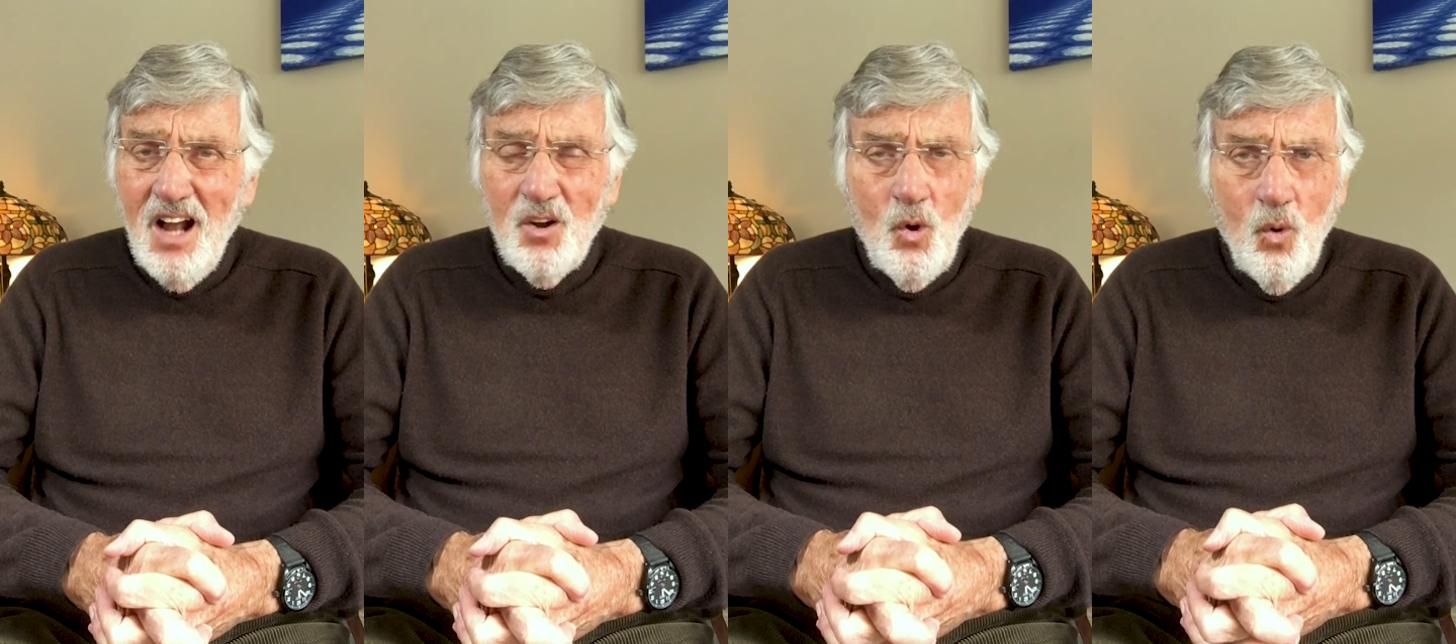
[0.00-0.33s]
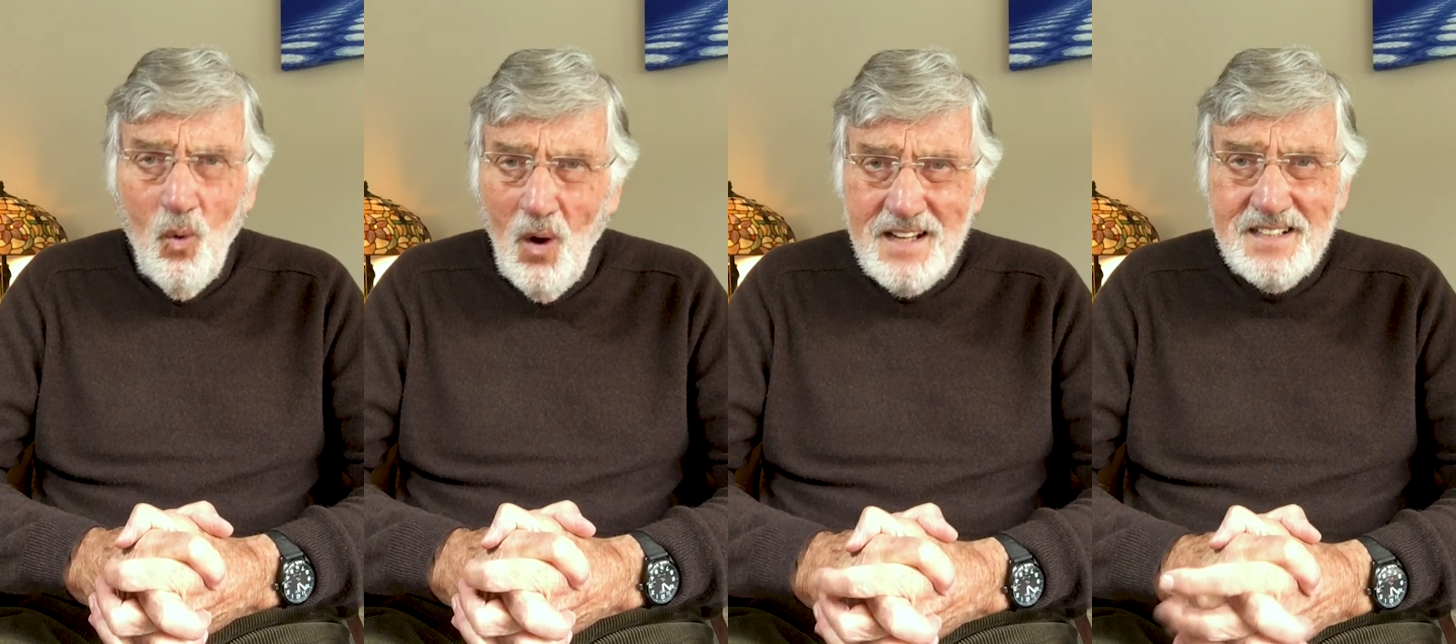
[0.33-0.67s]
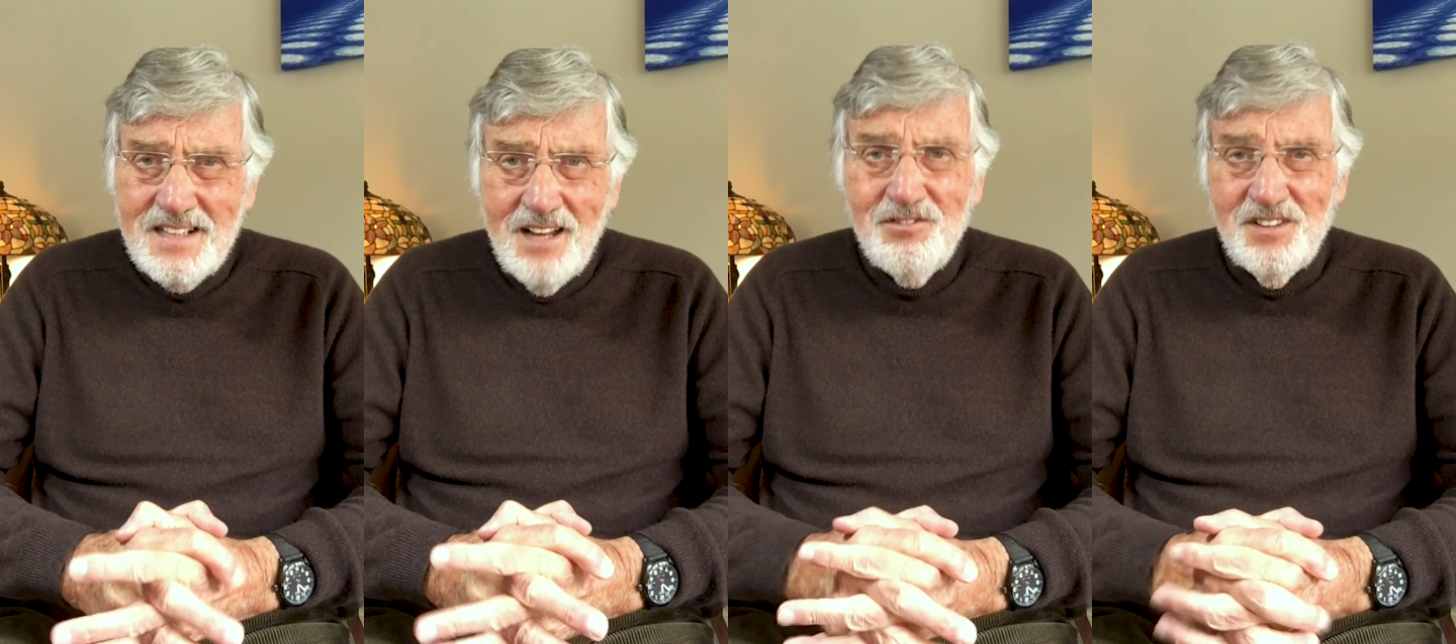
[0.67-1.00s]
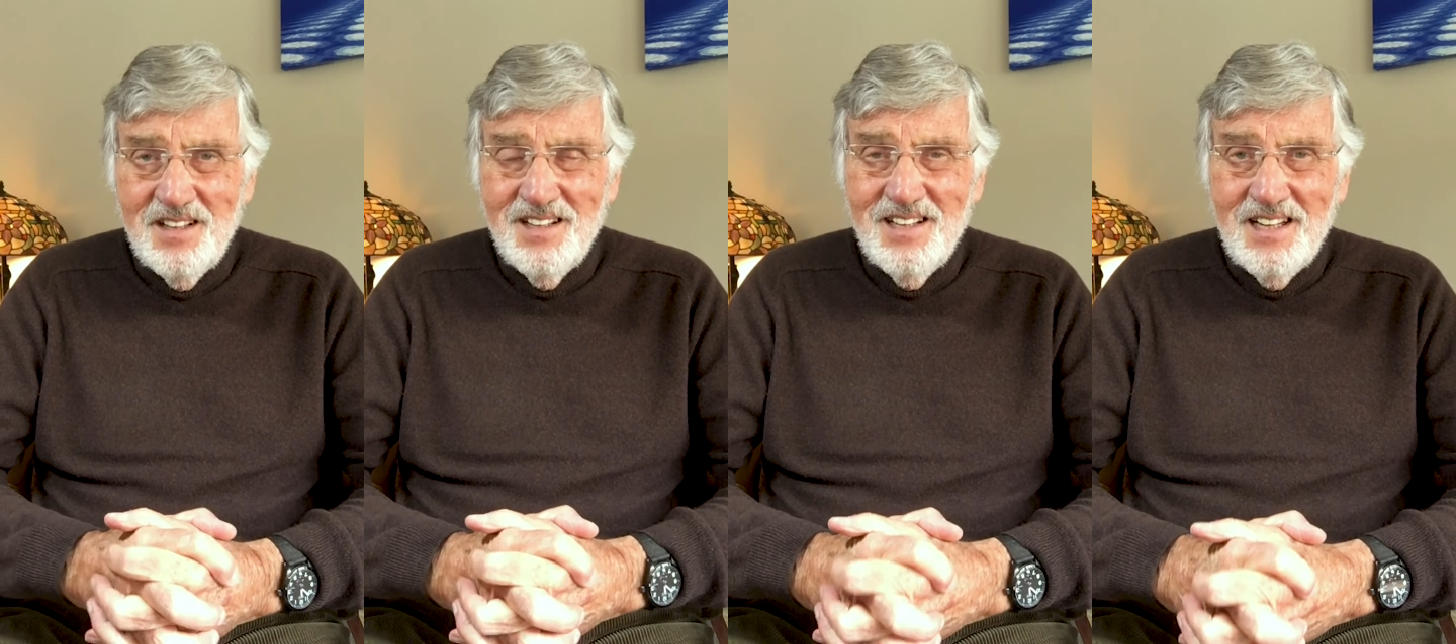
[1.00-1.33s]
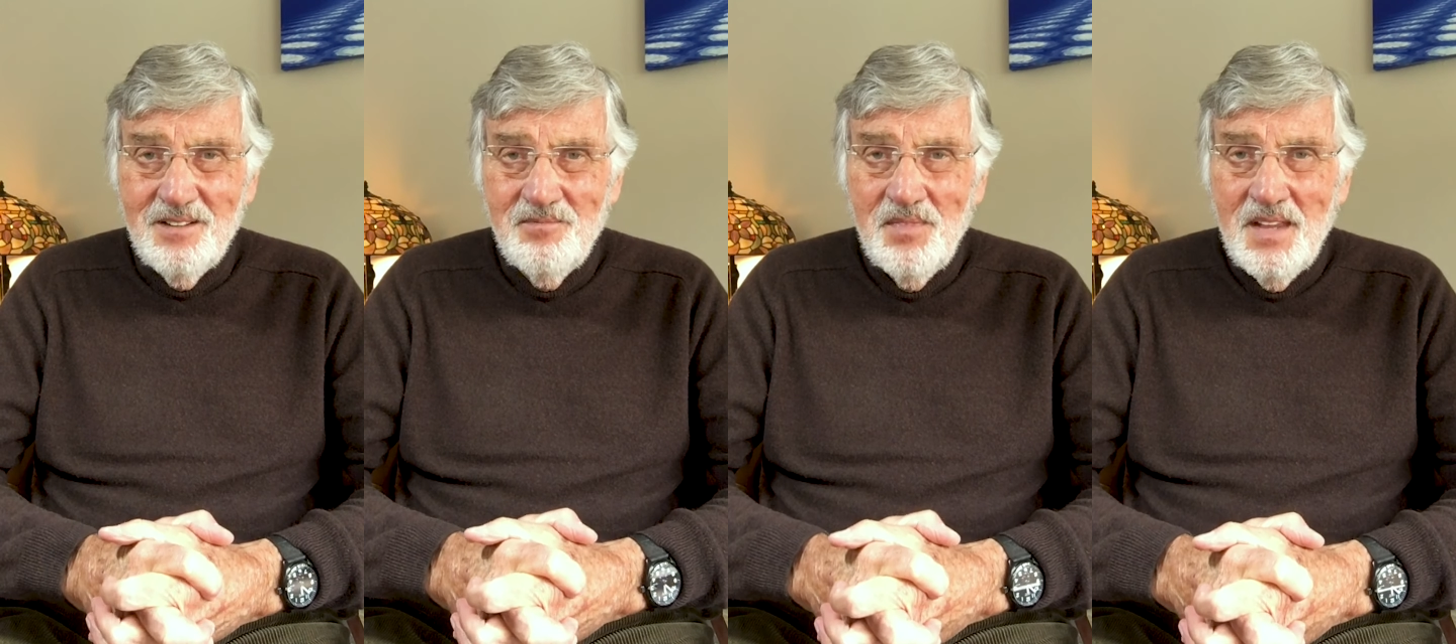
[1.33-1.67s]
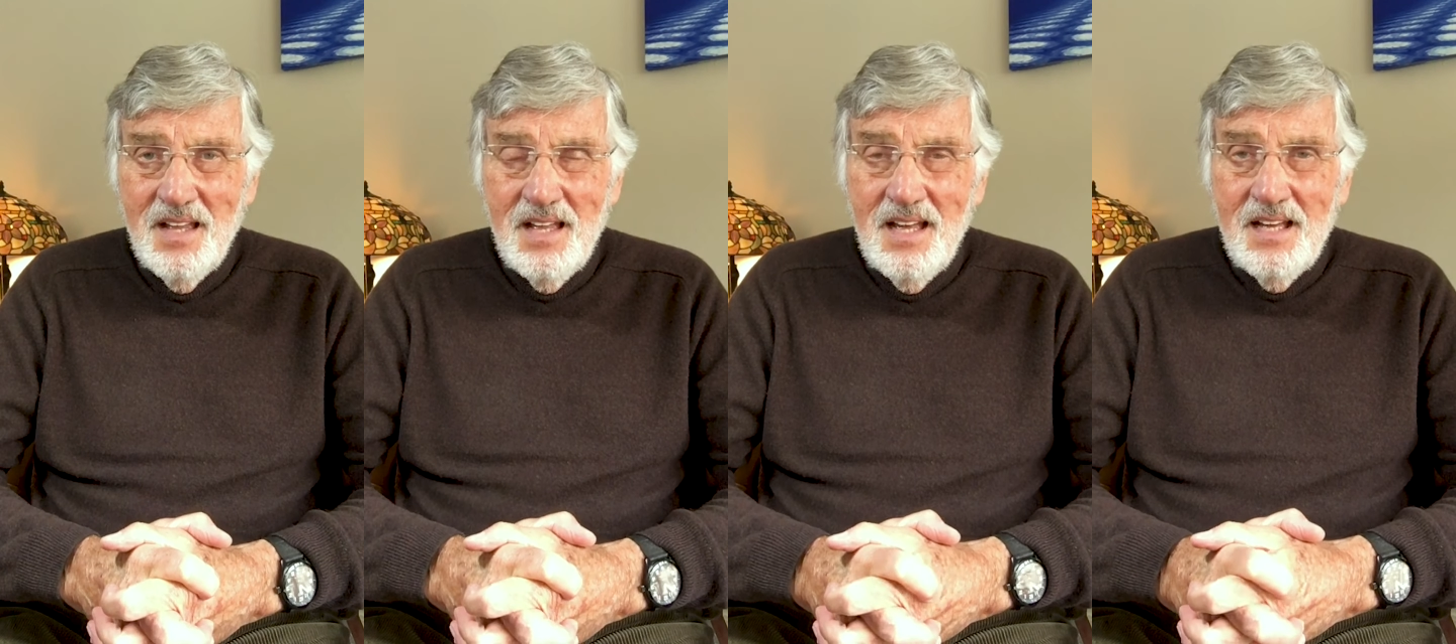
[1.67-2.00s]
quite definitely
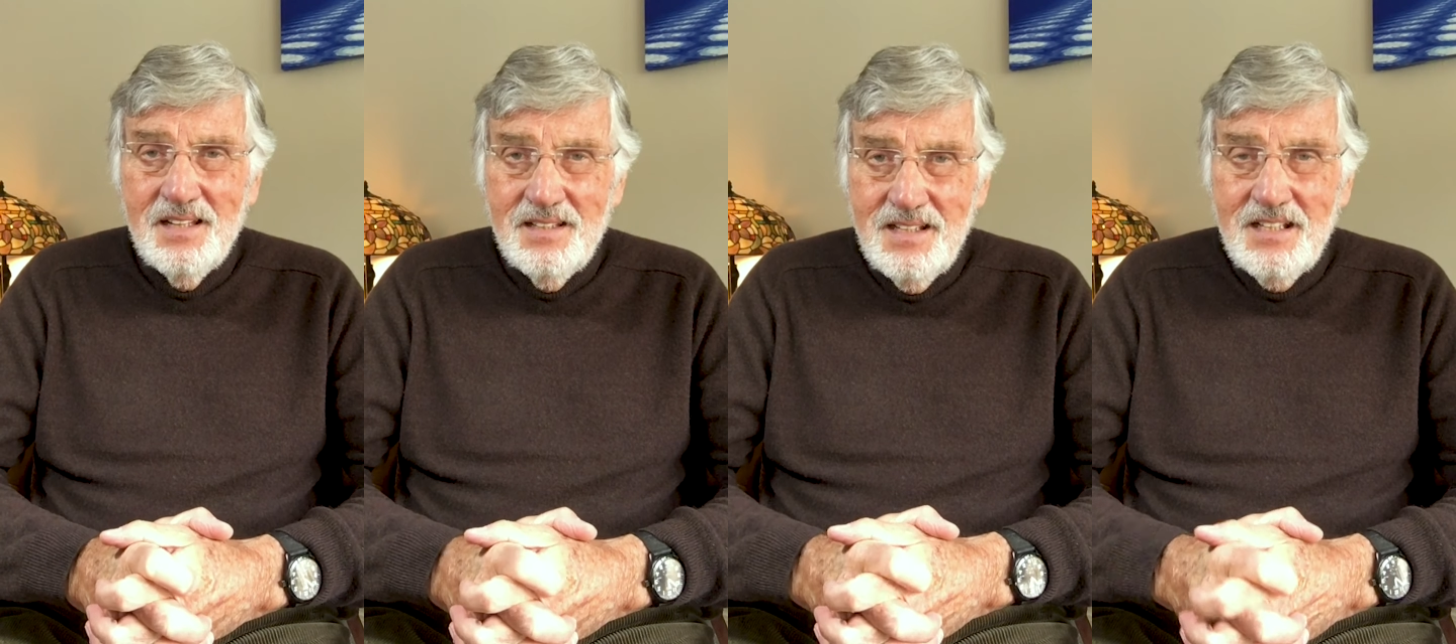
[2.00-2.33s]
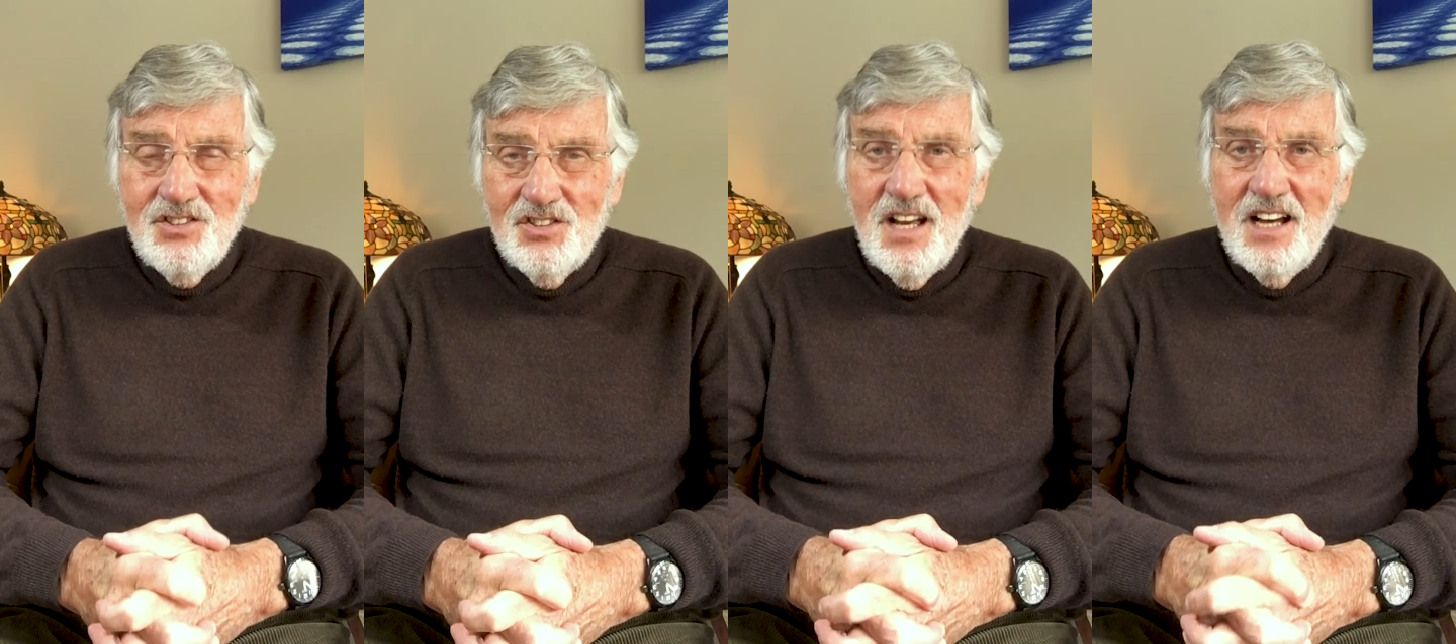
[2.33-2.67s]
this